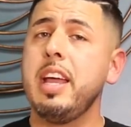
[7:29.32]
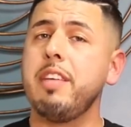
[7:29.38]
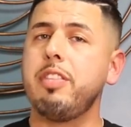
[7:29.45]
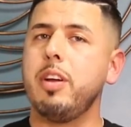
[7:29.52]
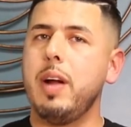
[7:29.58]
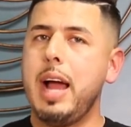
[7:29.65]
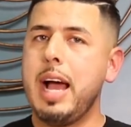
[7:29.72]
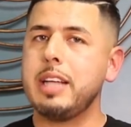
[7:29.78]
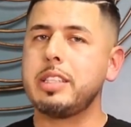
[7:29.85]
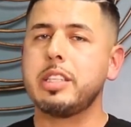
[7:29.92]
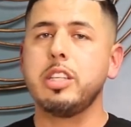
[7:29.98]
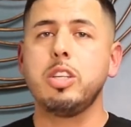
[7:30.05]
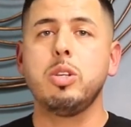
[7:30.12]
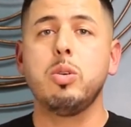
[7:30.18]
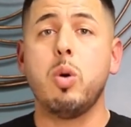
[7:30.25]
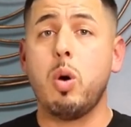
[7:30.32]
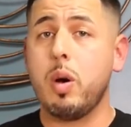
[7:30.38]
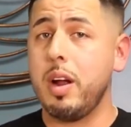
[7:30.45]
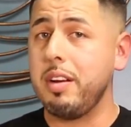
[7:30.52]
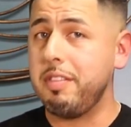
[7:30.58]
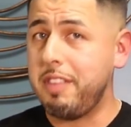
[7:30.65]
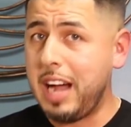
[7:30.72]
if they're asking you or
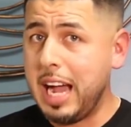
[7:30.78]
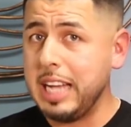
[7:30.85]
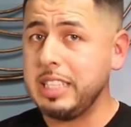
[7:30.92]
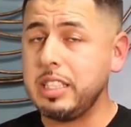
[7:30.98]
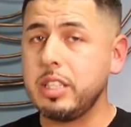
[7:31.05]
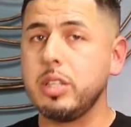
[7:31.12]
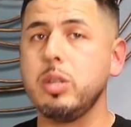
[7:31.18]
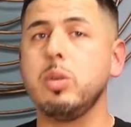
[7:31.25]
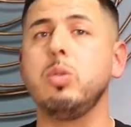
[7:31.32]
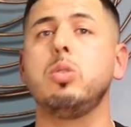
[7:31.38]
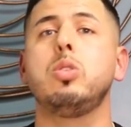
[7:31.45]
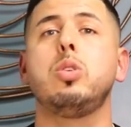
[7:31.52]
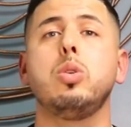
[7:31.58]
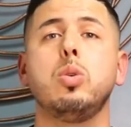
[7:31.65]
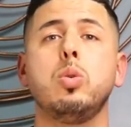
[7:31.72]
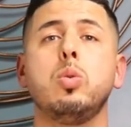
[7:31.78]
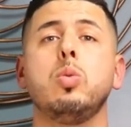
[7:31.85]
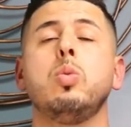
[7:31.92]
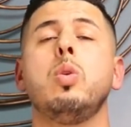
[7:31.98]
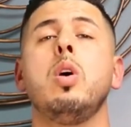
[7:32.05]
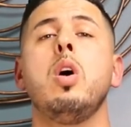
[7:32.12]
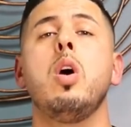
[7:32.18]
advising you
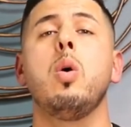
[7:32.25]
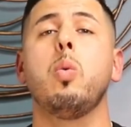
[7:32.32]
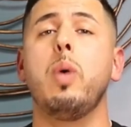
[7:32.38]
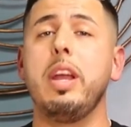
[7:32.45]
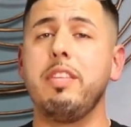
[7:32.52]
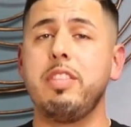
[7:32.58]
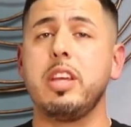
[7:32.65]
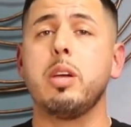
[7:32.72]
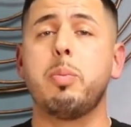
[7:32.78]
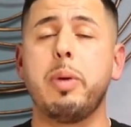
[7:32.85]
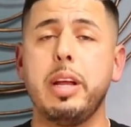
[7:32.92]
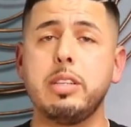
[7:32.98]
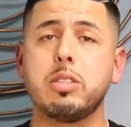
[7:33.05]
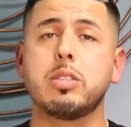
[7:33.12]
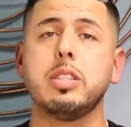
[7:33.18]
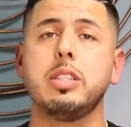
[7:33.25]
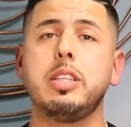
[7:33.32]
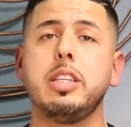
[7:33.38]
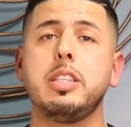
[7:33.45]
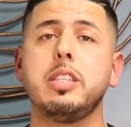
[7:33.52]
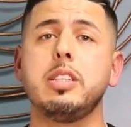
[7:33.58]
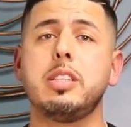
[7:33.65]
to waive the appraisal
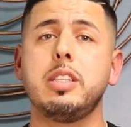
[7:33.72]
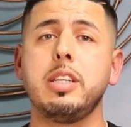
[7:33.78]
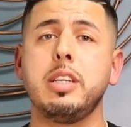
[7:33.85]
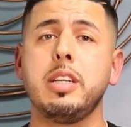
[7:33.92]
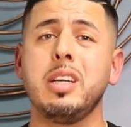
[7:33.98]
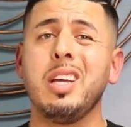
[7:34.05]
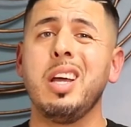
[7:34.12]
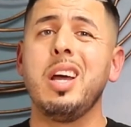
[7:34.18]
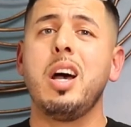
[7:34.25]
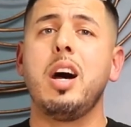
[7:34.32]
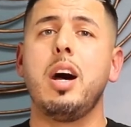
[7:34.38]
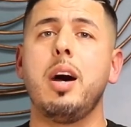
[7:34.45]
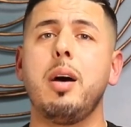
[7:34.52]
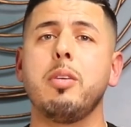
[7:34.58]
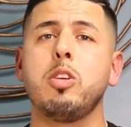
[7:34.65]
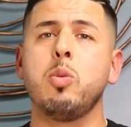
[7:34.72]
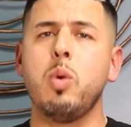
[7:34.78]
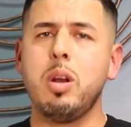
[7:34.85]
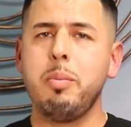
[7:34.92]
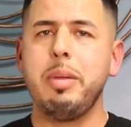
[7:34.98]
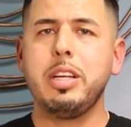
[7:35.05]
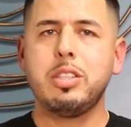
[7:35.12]
contingency, you
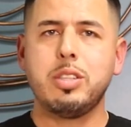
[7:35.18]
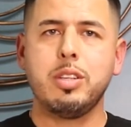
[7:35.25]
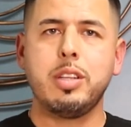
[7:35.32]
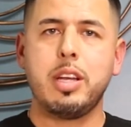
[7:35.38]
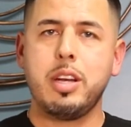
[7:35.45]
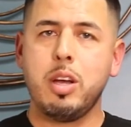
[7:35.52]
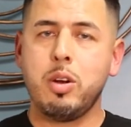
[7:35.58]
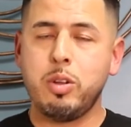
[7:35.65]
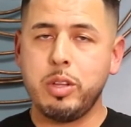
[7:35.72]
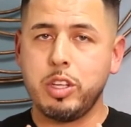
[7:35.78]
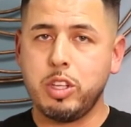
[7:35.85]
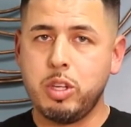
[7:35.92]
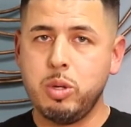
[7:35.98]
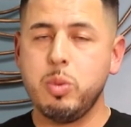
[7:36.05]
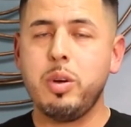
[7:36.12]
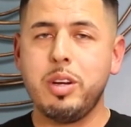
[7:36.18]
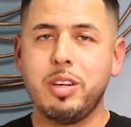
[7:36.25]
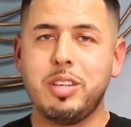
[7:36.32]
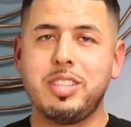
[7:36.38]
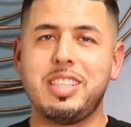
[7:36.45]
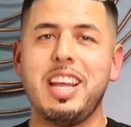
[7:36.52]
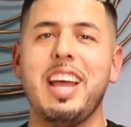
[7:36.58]
want to make sure that not only you
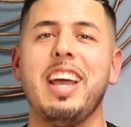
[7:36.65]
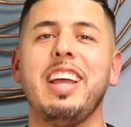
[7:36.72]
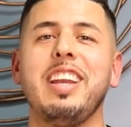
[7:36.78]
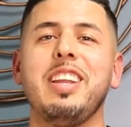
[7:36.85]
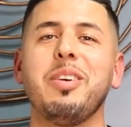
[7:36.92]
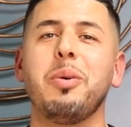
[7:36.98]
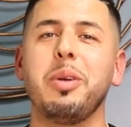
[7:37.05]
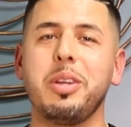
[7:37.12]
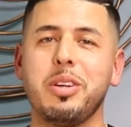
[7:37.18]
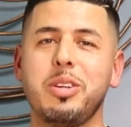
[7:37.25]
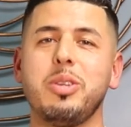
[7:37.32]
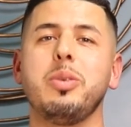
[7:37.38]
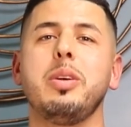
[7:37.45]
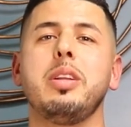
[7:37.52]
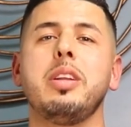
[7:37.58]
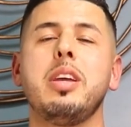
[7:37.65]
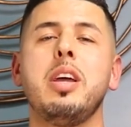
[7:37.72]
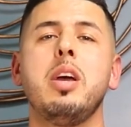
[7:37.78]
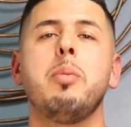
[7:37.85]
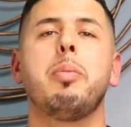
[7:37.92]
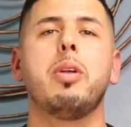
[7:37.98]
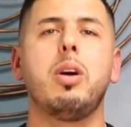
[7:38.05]
understand what you're doing,
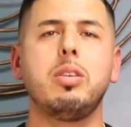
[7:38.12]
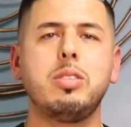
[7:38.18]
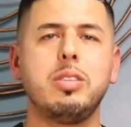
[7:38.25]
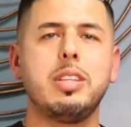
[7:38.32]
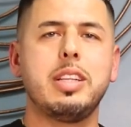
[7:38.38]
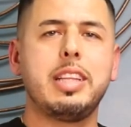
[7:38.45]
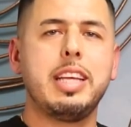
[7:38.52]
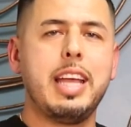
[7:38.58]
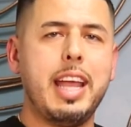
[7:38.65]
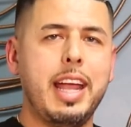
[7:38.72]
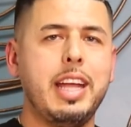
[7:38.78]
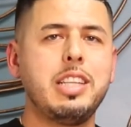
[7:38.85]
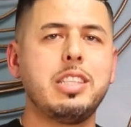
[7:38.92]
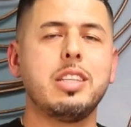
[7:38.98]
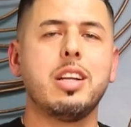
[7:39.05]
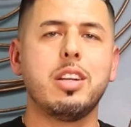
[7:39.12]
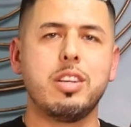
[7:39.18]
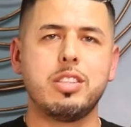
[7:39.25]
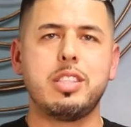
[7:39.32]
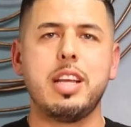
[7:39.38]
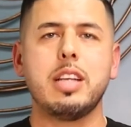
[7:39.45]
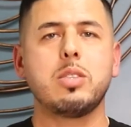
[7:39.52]
but also that the agent
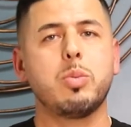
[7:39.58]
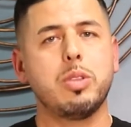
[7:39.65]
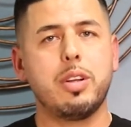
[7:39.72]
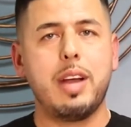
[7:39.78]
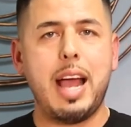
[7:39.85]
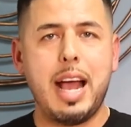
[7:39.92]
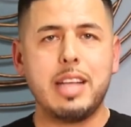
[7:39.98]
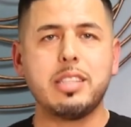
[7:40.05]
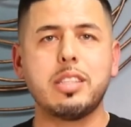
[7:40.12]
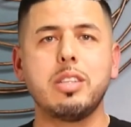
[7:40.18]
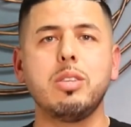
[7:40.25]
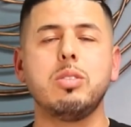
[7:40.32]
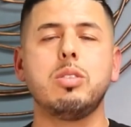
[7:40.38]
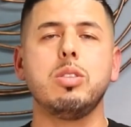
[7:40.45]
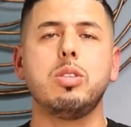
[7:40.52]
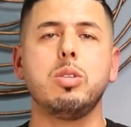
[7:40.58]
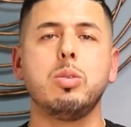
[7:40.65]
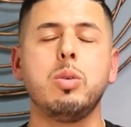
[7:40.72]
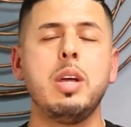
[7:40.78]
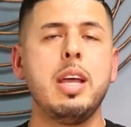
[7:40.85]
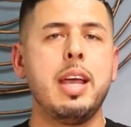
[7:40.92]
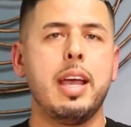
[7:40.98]
understands what they're asking you to
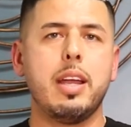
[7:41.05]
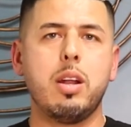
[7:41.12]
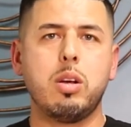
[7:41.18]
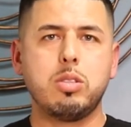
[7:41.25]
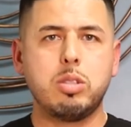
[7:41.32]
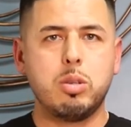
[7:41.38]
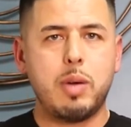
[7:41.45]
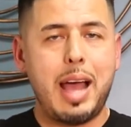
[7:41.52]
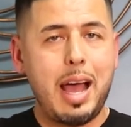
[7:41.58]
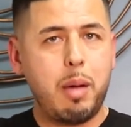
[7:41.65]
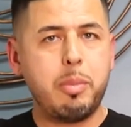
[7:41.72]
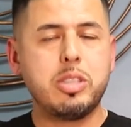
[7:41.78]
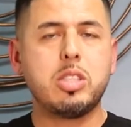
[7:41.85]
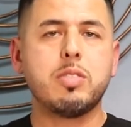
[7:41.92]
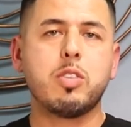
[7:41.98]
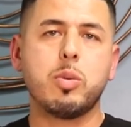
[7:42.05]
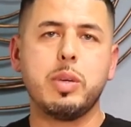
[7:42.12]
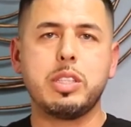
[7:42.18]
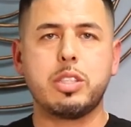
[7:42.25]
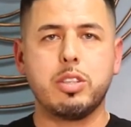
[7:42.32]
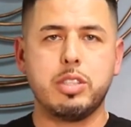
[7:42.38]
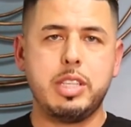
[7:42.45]
do and also how much of a
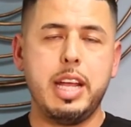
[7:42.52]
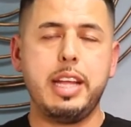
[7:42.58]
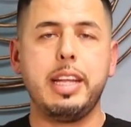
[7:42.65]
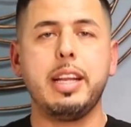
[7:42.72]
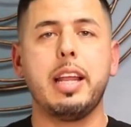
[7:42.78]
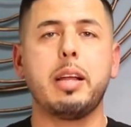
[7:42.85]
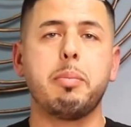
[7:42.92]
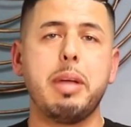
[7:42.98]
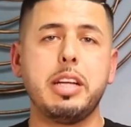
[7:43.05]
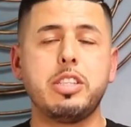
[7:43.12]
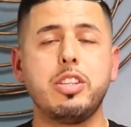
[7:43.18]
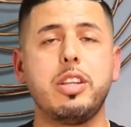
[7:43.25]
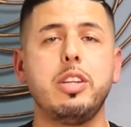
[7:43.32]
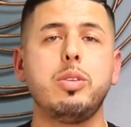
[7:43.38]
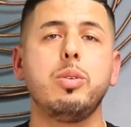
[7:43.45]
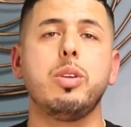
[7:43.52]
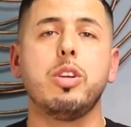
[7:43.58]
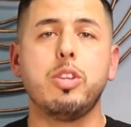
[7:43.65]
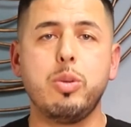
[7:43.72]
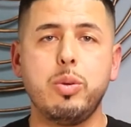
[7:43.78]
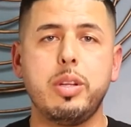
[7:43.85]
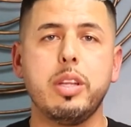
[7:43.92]
risk you're taking. Like, make sure they do their
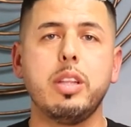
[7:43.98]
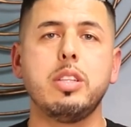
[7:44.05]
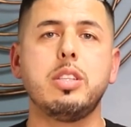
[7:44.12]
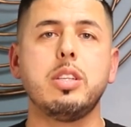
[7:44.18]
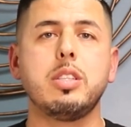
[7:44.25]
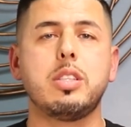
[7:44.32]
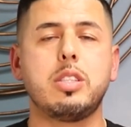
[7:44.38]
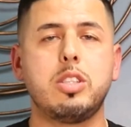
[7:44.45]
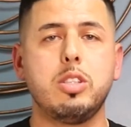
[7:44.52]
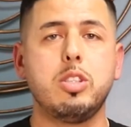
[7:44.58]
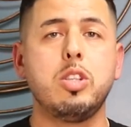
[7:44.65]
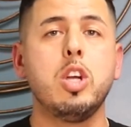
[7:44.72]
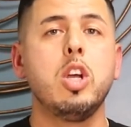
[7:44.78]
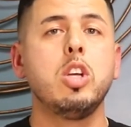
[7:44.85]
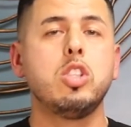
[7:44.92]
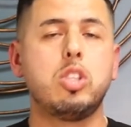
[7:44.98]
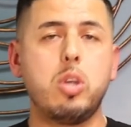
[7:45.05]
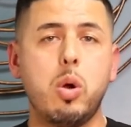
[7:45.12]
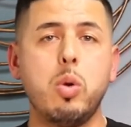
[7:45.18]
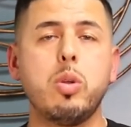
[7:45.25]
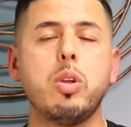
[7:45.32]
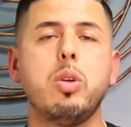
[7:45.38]
due diligence to
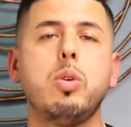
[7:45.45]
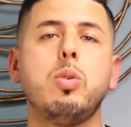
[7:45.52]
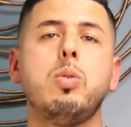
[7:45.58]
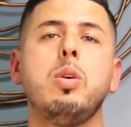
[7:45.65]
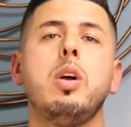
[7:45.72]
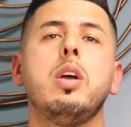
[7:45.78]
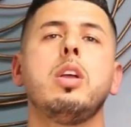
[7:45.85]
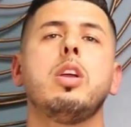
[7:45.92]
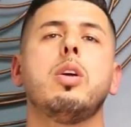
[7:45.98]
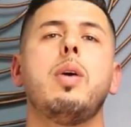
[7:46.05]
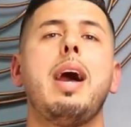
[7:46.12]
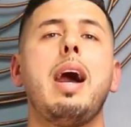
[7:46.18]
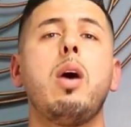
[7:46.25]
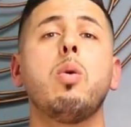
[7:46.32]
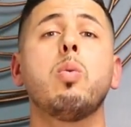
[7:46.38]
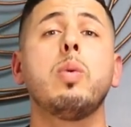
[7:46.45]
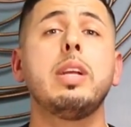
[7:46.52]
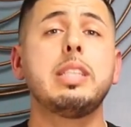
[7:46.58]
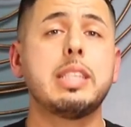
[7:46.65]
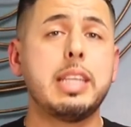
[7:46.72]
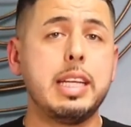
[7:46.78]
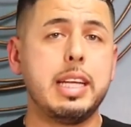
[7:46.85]
show you, how
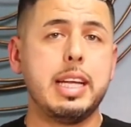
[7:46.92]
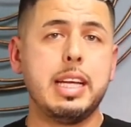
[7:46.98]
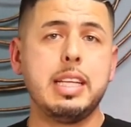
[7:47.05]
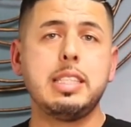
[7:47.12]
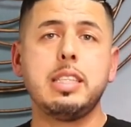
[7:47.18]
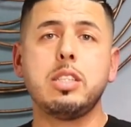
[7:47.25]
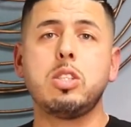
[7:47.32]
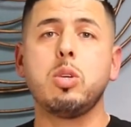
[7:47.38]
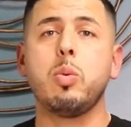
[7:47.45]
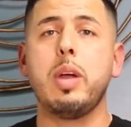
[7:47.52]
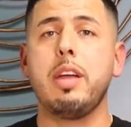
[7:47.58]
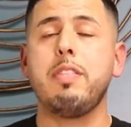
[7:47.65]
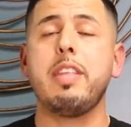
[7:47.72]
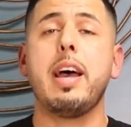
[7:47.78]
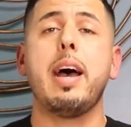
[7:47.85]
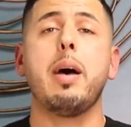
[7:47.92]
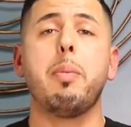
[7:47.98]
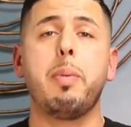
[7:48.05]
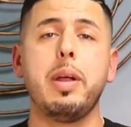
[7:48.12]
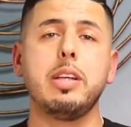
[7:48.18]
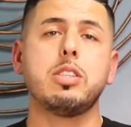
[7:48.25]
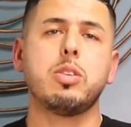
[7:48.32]
risky is it to waive that
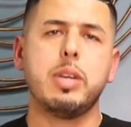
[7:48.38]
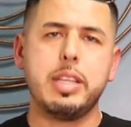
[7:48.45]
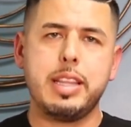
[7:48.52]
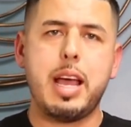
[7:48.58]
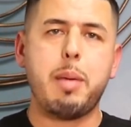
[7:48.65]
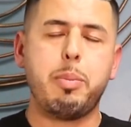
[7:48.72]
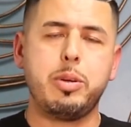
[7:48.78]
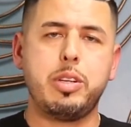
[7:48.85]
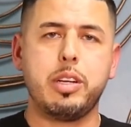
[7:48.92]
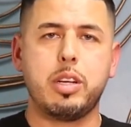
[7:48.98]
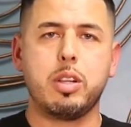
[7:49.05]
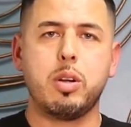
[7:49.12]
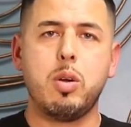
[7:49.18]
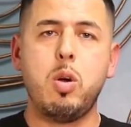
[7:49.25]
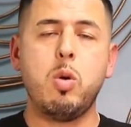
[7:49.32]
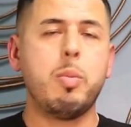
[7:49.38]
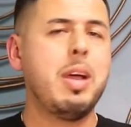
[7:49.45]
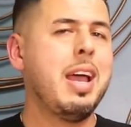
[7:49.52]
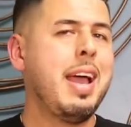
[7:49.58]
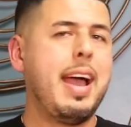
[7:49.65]
appraisal in that particular home.